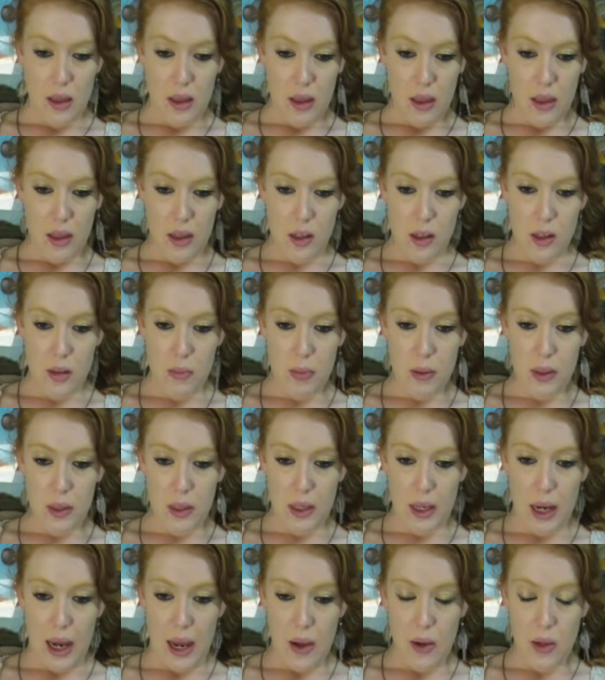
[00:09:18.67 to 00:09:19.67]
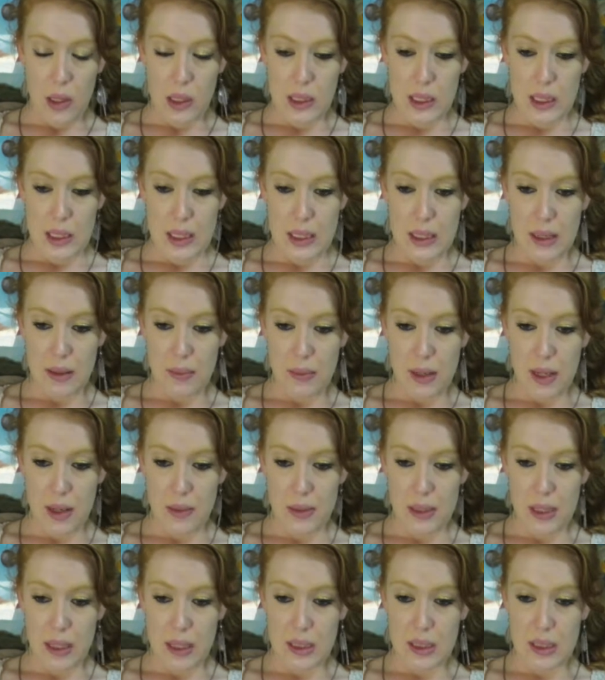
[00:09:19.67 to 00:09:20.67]
Thunderbird house is
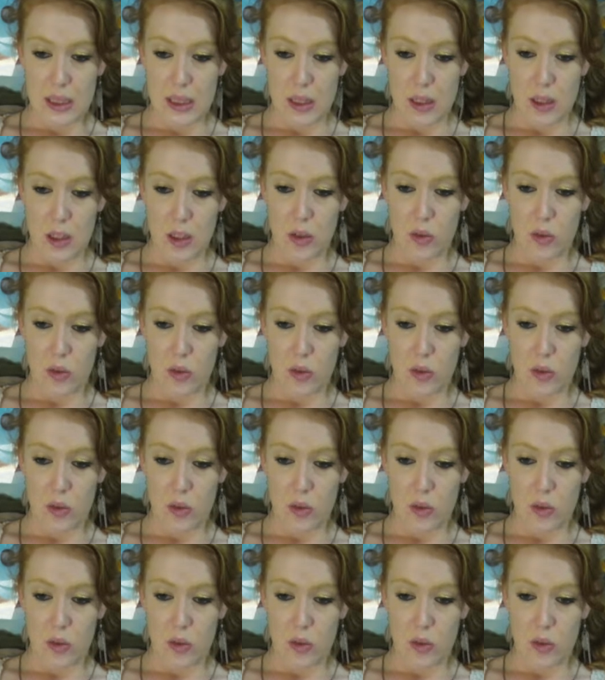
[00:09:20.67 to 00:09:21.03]
sometimes considered